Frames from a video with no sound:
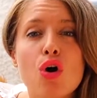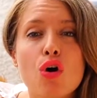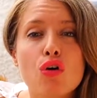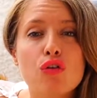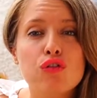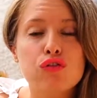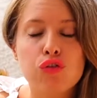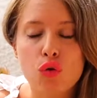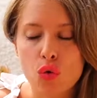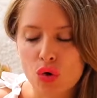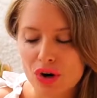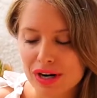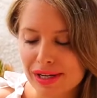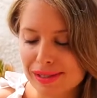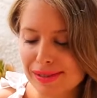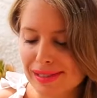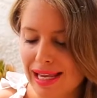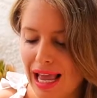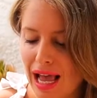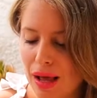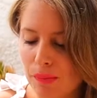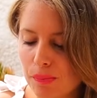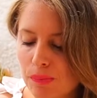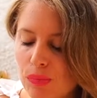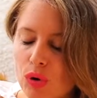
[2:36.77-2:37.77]
For
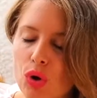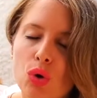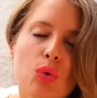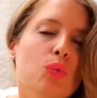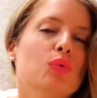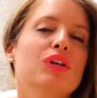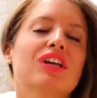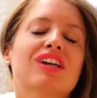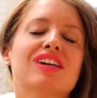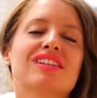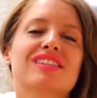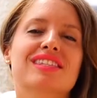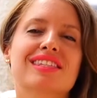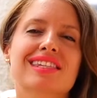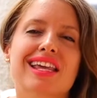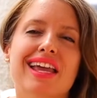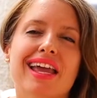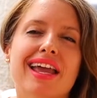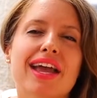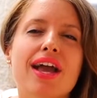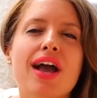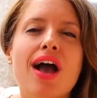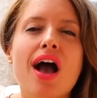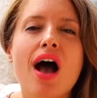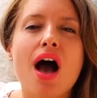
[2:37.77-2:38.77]
example, we could
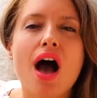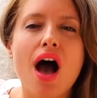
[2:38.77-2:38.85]
say,